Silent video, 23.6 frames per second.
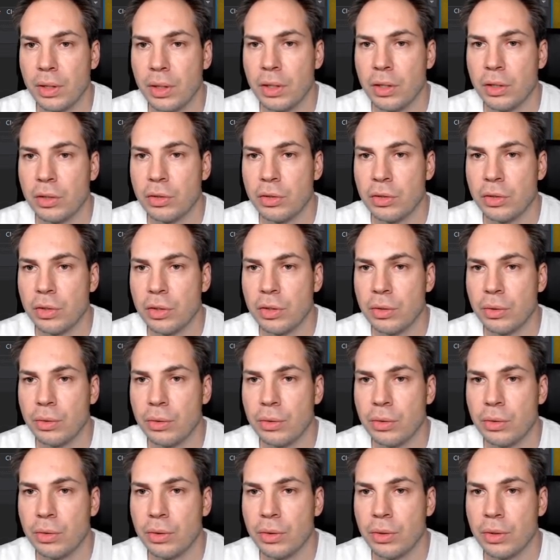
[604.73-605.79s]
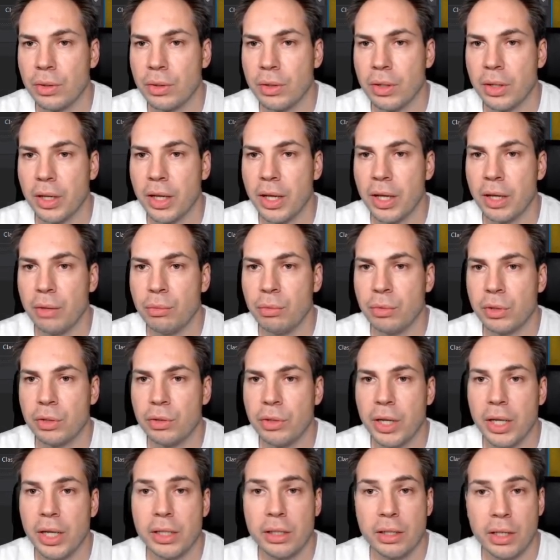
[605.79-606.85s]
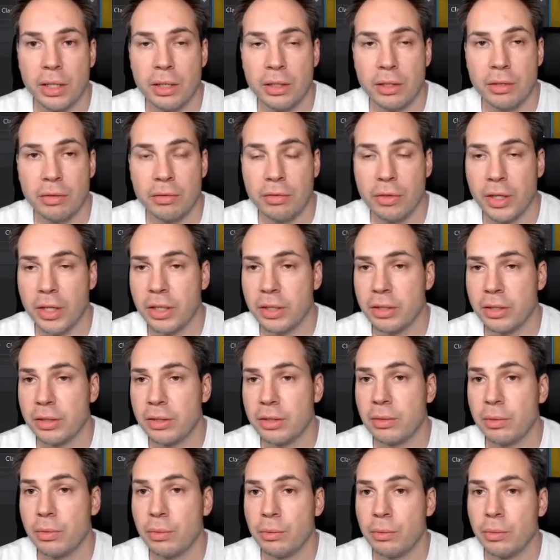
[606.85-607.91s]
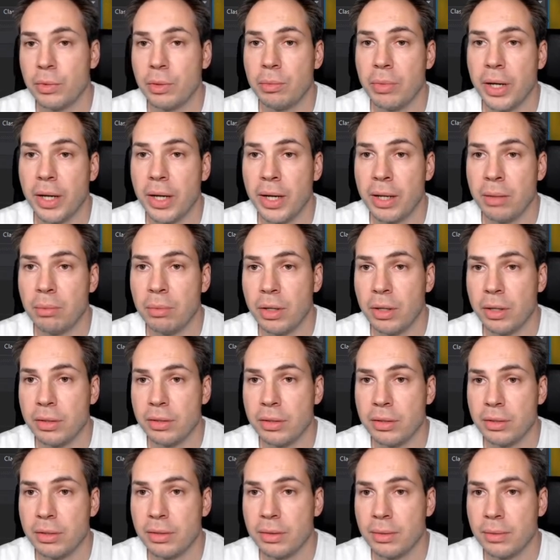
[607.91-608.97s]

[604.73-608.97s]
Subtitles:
So I will create an interface with iBoss.